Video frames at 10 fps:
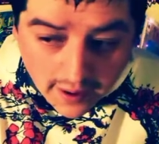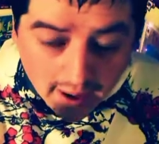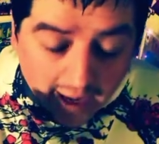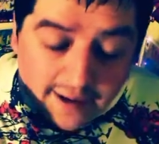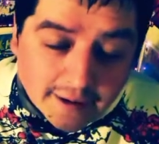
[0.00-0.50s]

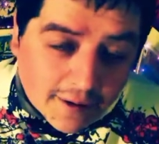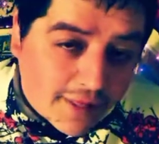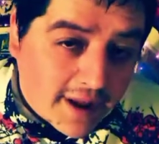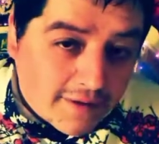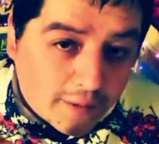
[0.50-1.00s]
I still
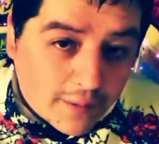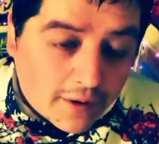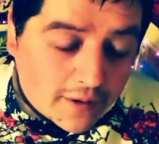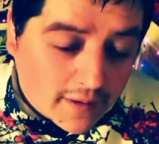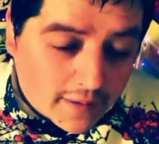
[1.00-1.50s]
think she would
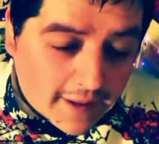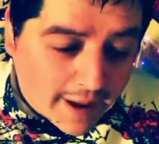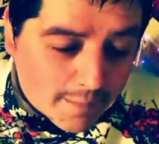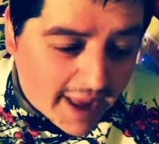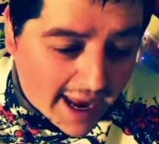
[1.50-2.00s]
look like a
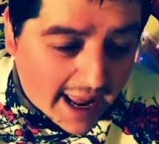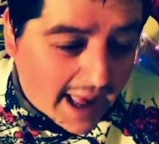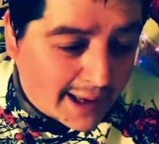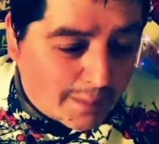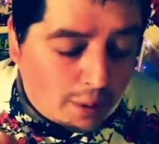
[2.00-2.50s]

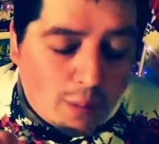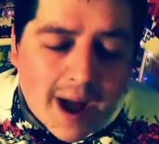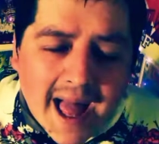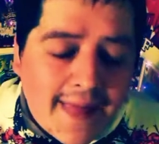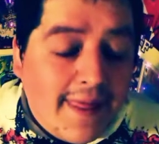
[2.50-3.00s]
badass, but
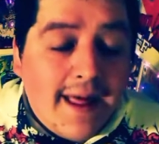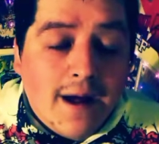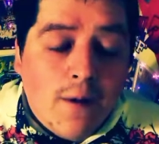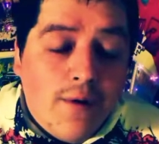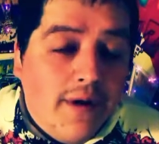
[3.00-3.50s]
why in the
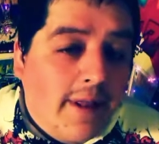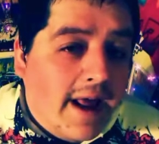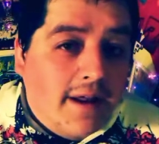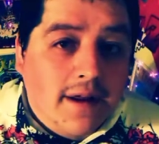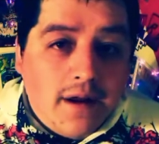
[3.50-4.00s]
hell would you
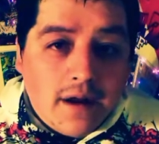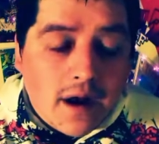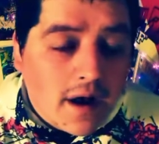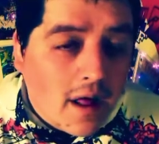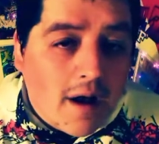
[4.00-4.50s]
like to
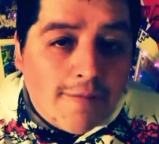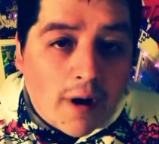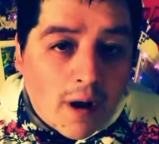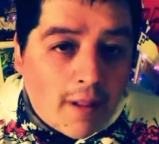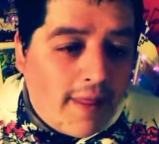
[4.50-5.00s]
cut off
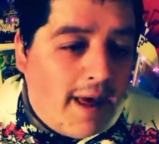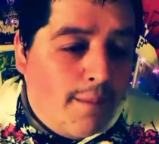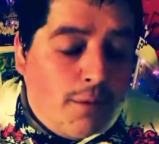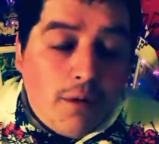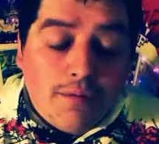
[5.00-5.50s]
all that
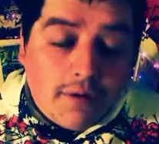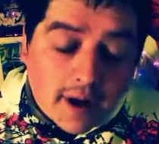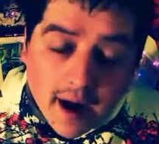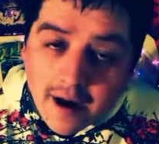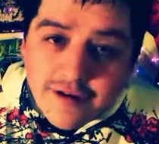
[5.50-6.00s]
beautiful
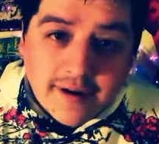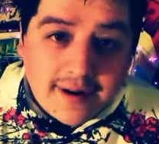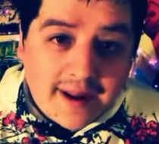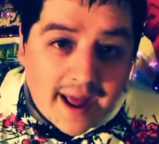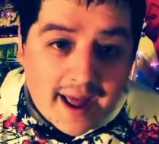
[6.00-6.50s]
hair she's
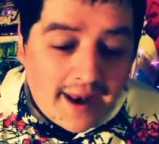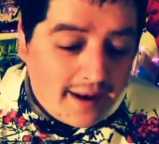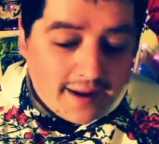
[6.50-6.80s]
got?